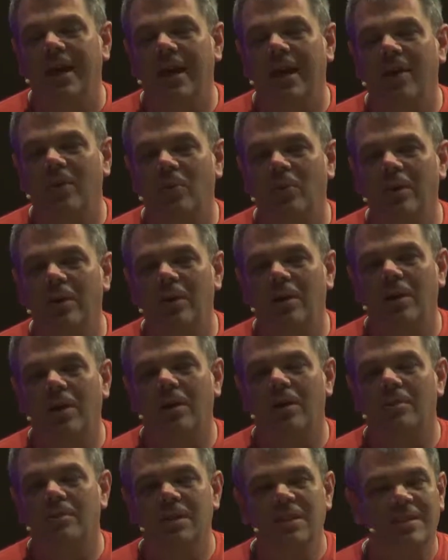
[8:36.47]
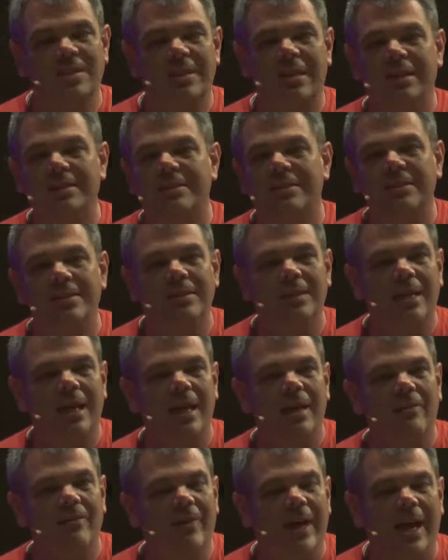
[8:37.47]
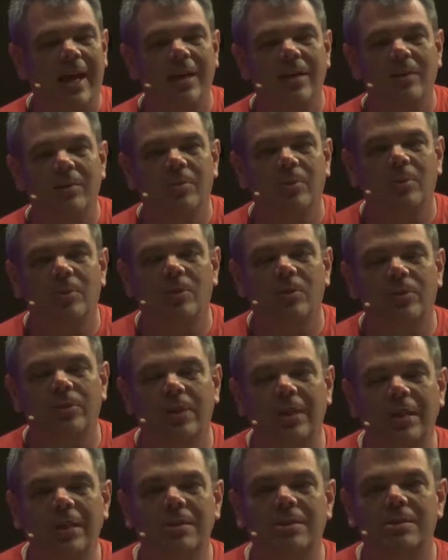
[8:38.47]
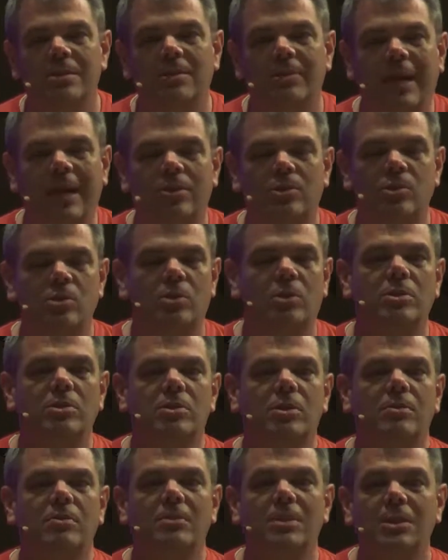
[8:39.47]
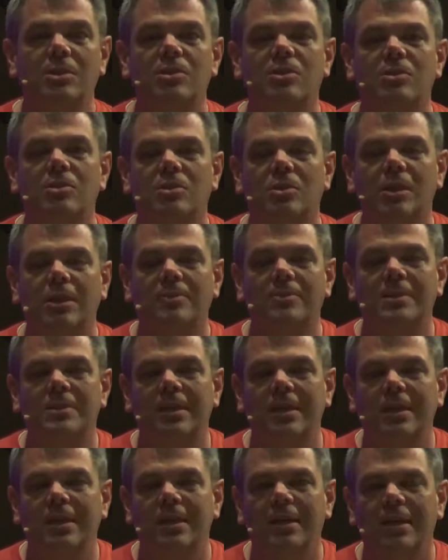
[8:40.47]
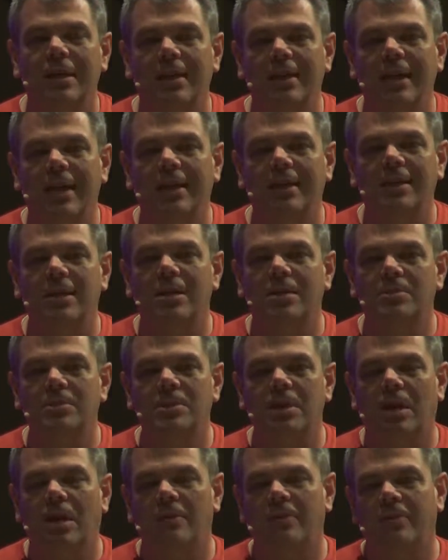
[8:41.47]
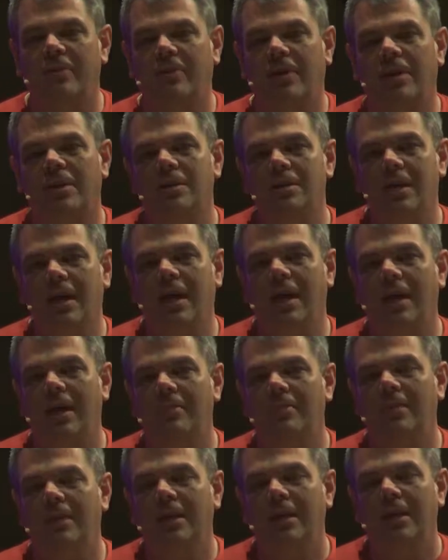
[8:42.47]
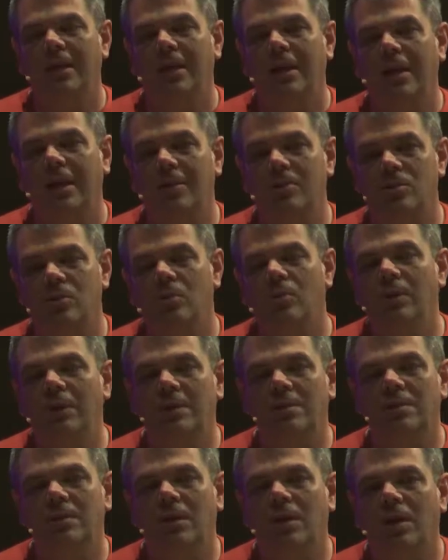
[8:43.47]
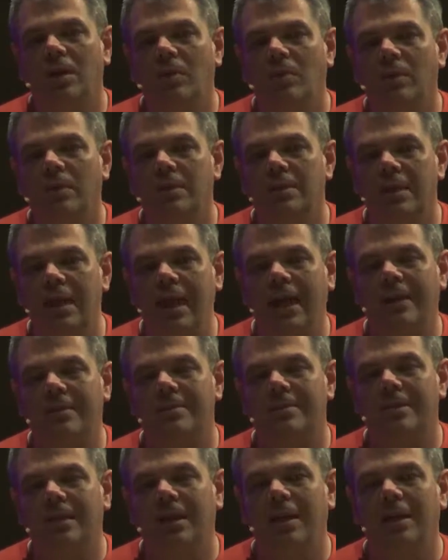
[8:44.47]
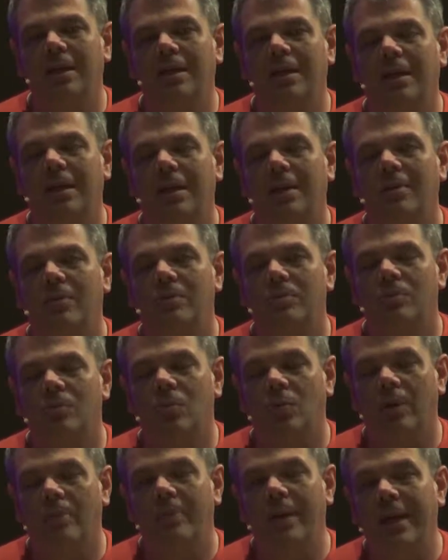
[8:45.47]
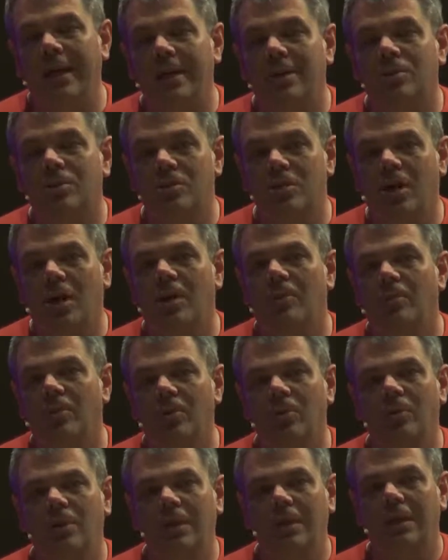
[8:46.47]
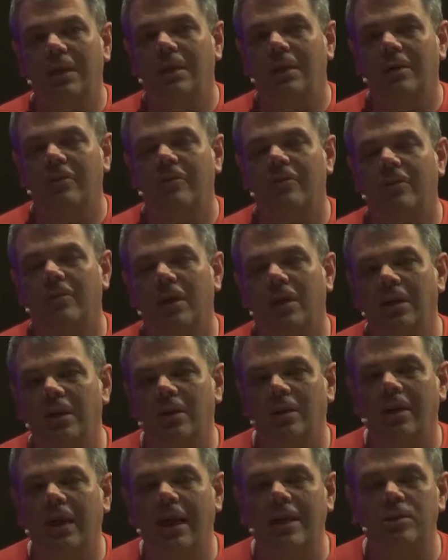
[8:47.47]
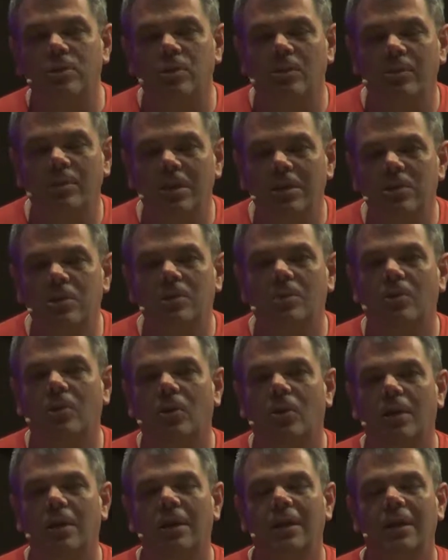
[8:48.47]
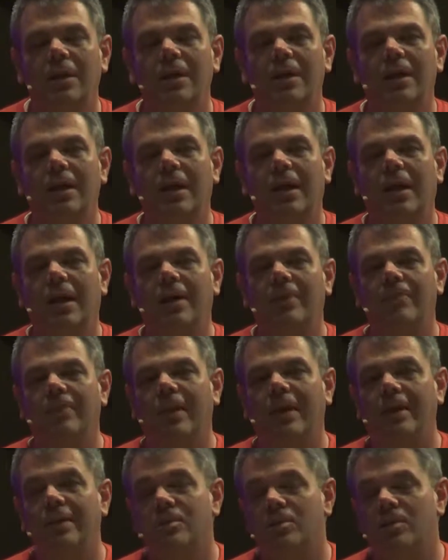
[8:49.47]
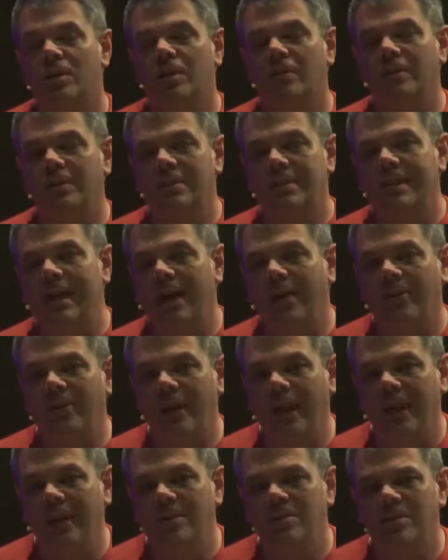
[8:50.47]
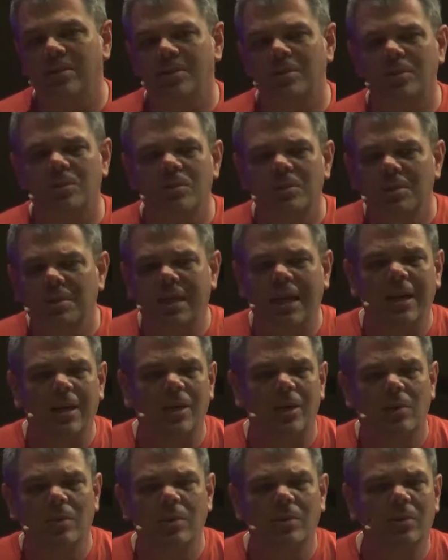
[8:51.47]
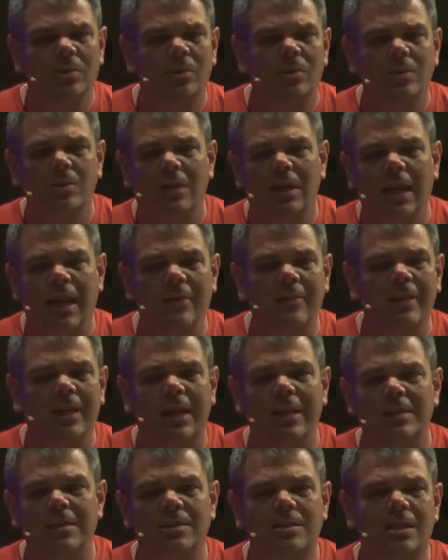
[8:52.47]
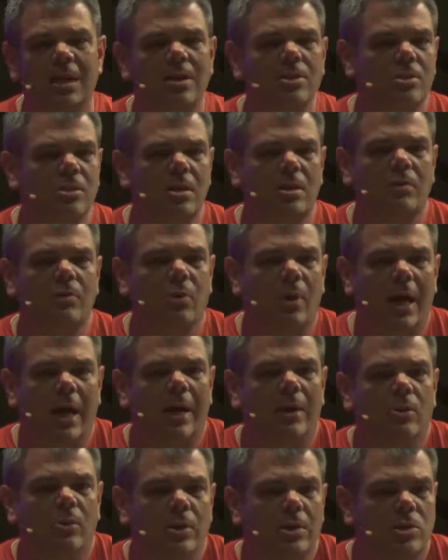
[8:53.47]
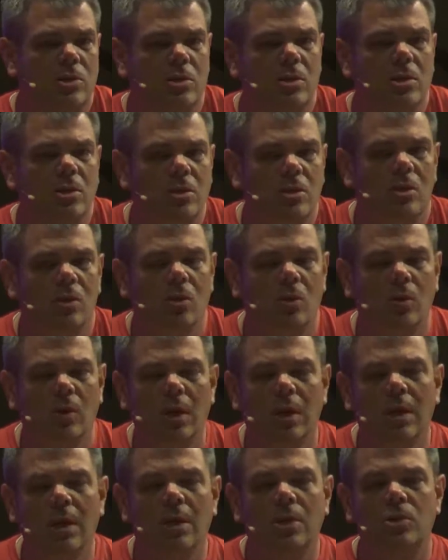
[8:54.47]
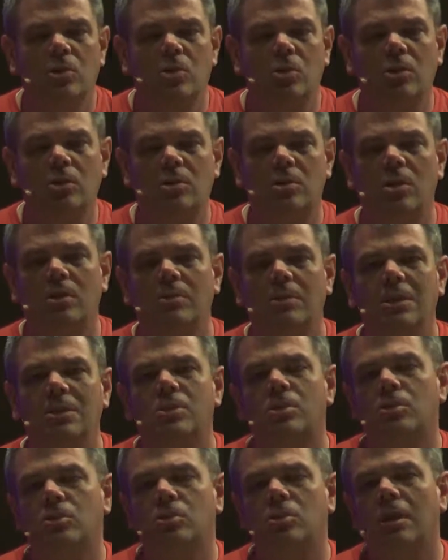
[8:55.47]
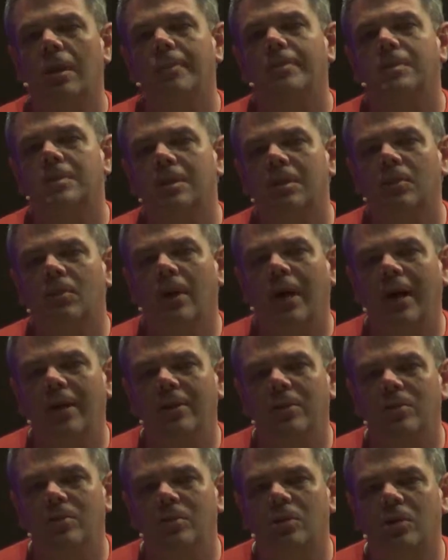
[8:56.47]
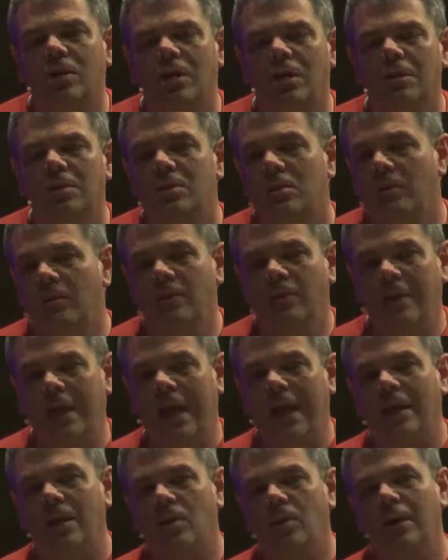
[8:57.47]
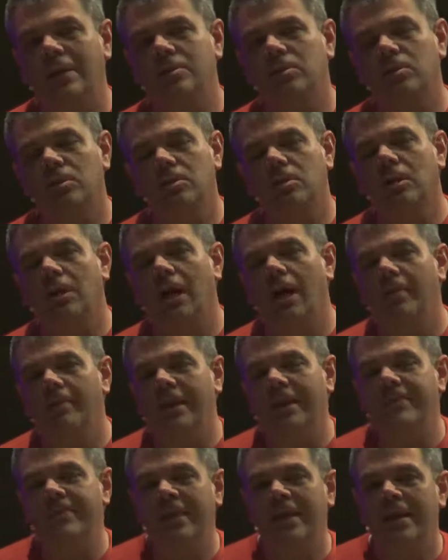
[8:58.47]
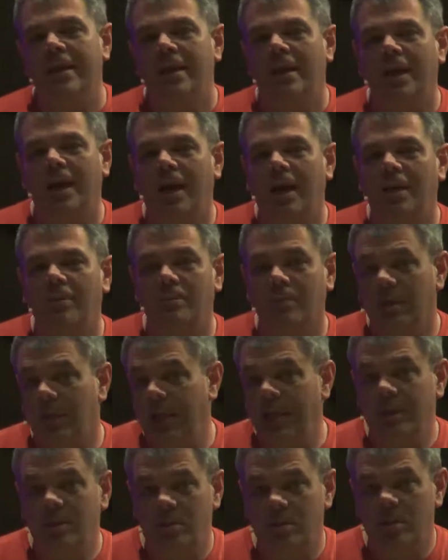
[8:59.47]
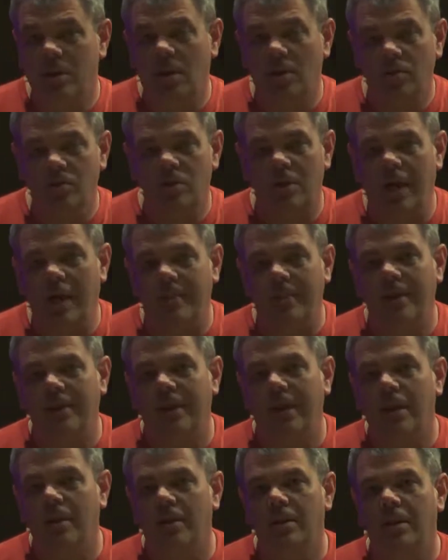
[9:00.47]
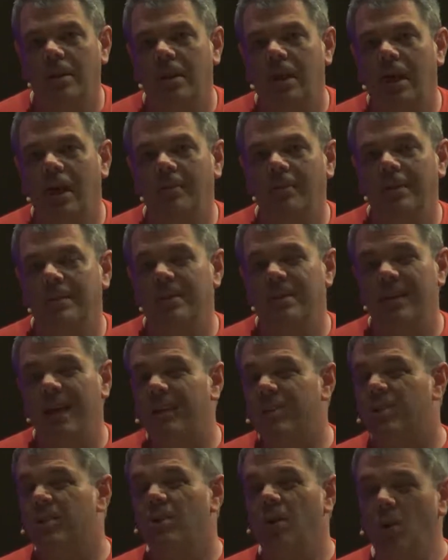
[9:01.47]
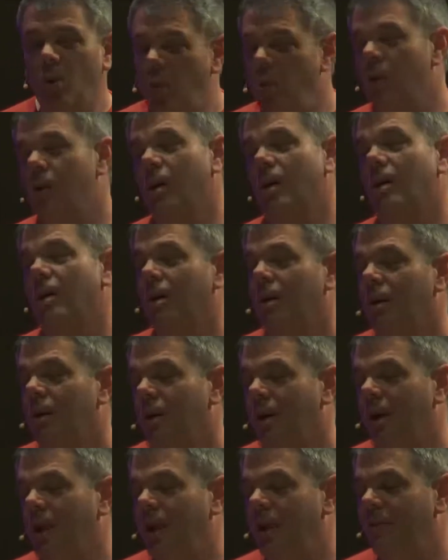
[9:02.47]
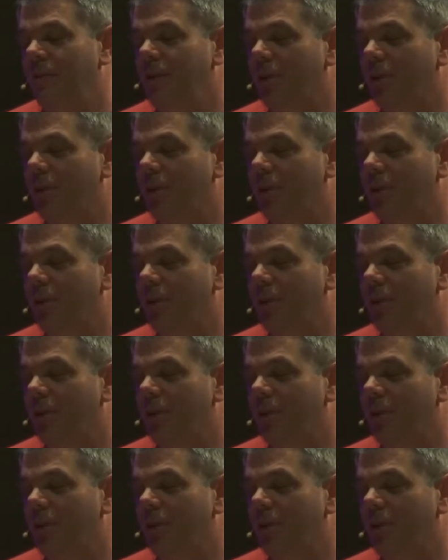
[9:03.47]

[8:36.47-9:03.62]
we are discussing kind of valuable things about short-term mission trips, and that comes off of our time 2 weeks ago with Dax and Rebecca Sharp, who are here from our International Mission Board. They serve in South Asia. And so we're just kind of going through and having that discussion of why we should do short-term mission trips and why those are good. So if you've got a question or comment, let us know. Drop it there in the comments section. Or if you're